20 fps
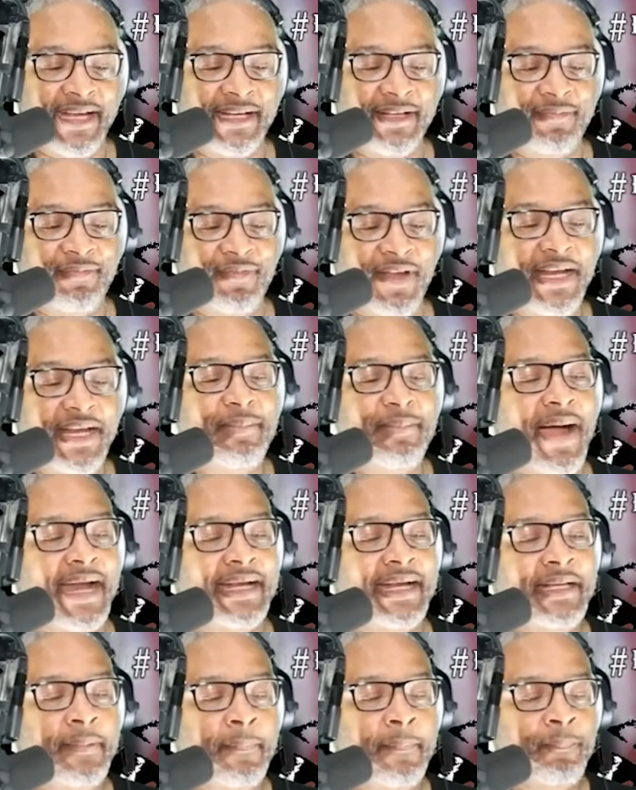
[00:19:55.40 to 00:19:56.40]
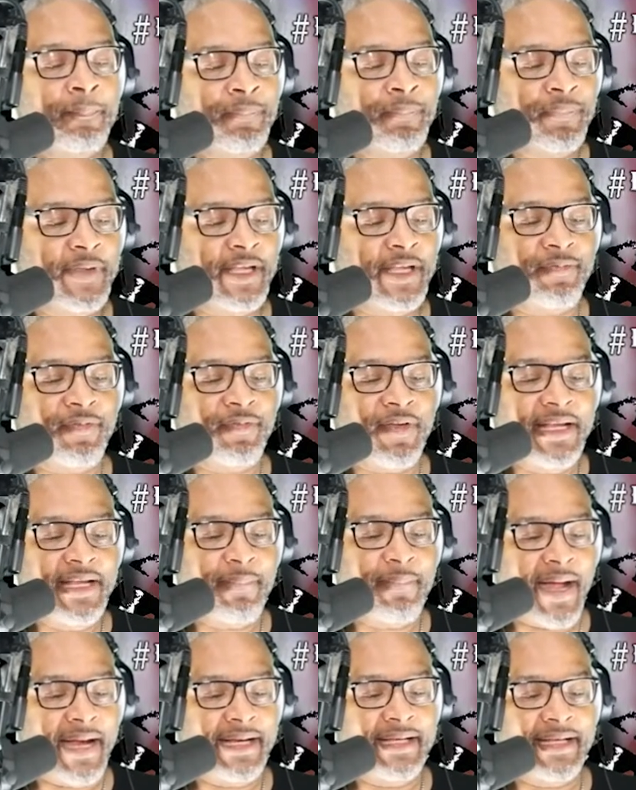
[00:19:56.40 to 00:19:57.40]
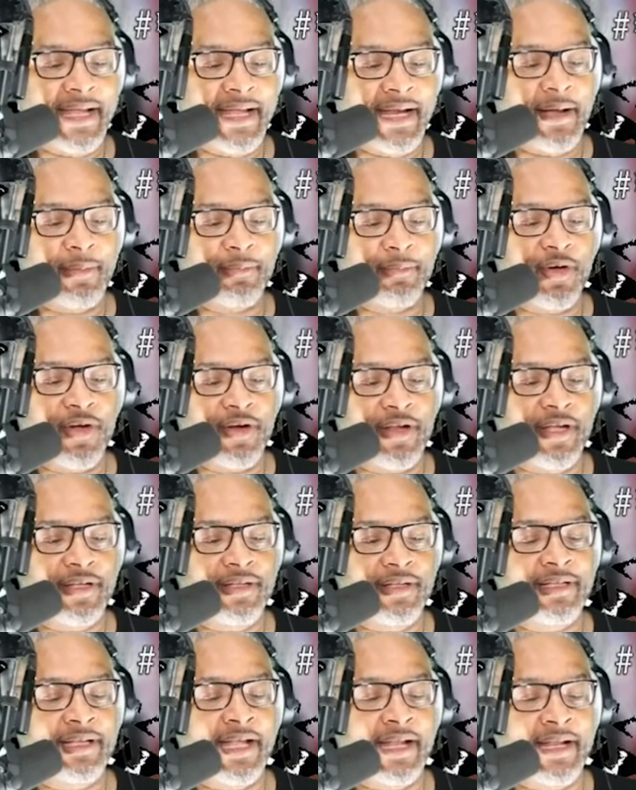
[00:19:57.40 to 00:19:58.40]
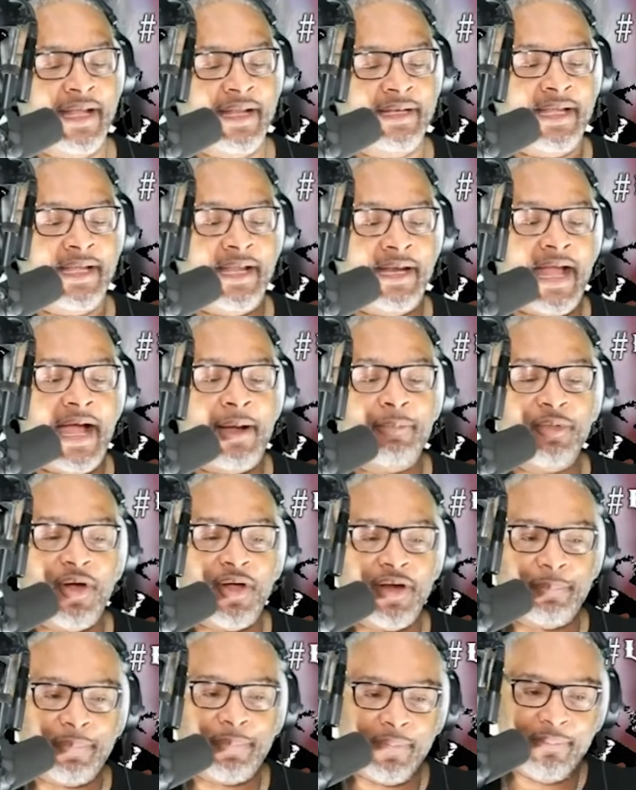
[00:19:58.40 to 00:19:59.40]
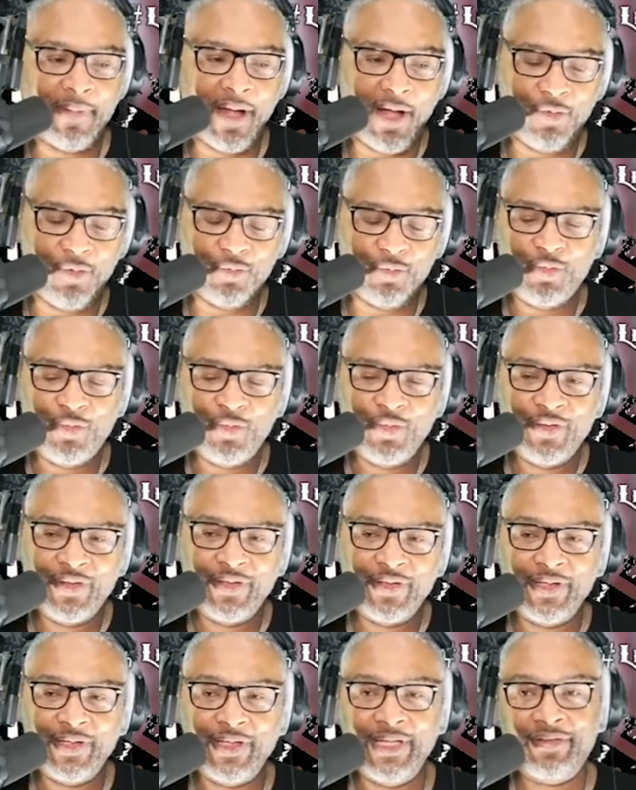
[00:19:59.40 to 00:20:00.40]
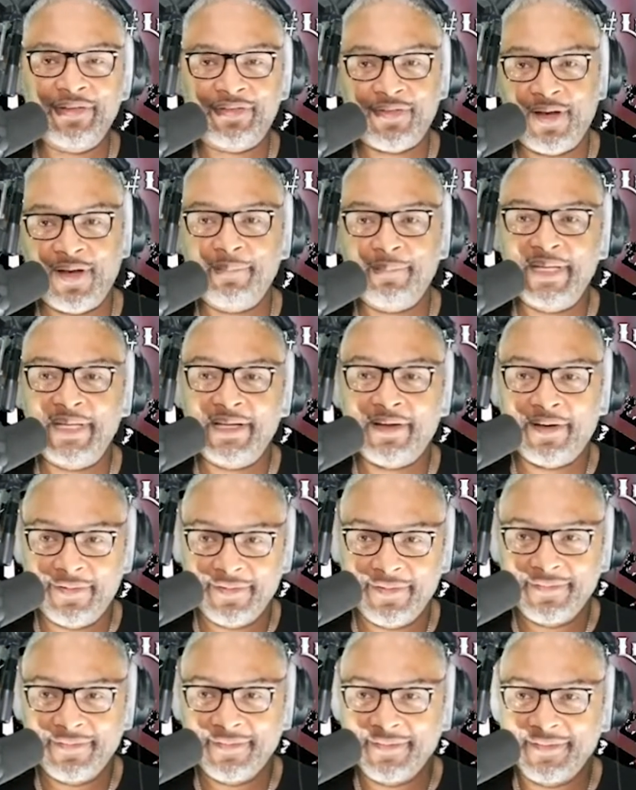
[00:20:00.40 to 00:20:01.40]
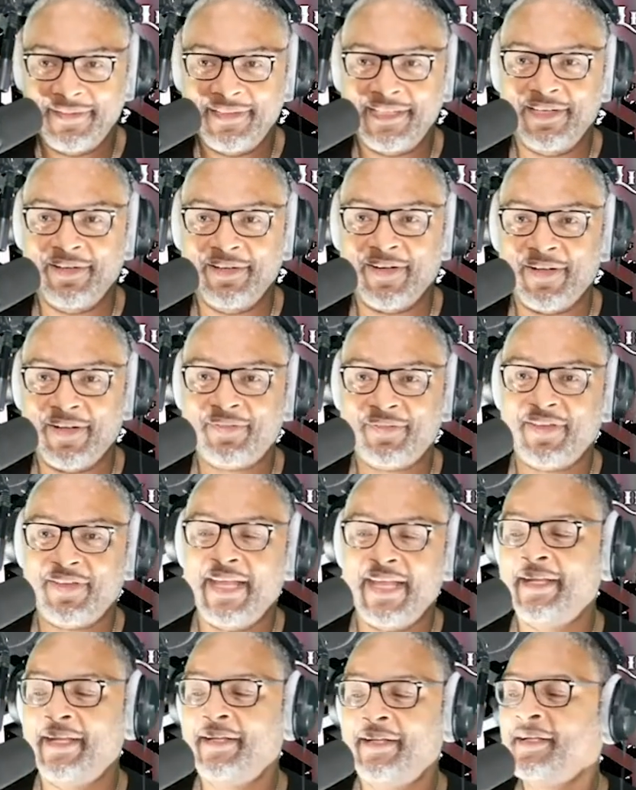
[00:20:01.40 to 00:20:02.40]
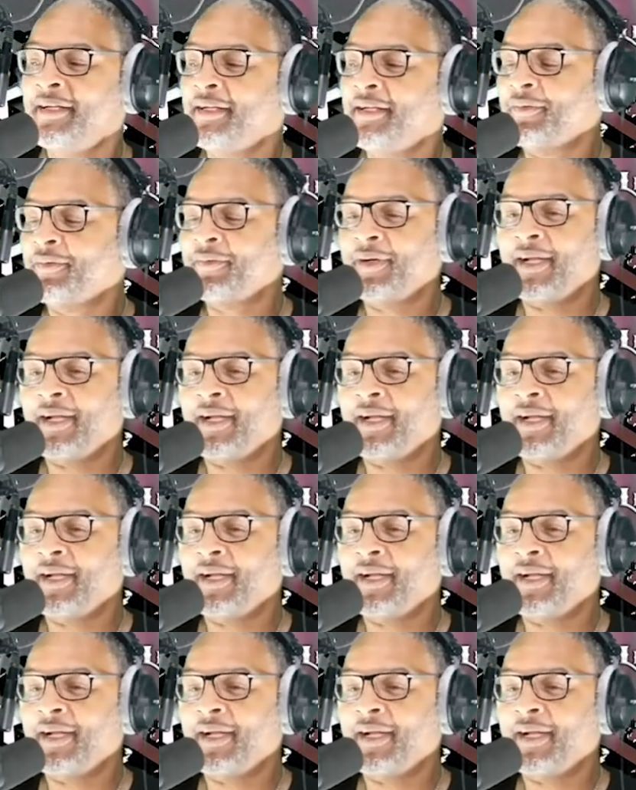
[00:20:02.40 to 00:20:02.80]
if anybody, if anybody that I'm gonna that that I'm gonna promote is gonna be mm-hmm. her. You know what I'm saying? Okay.